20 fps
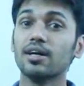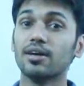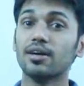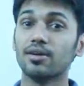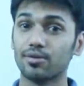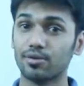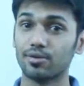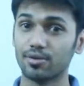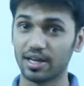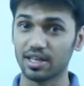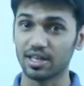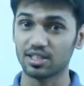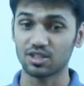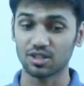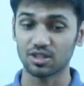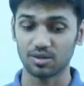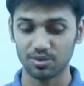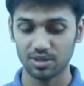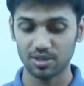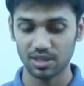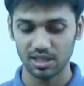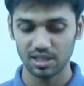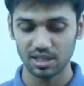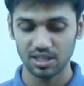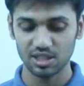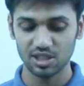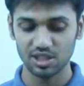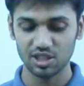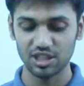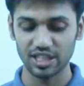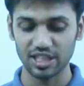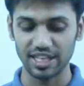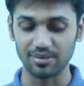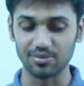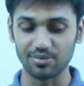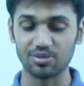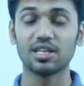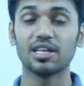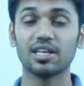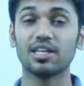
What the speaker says: rest of the shapes.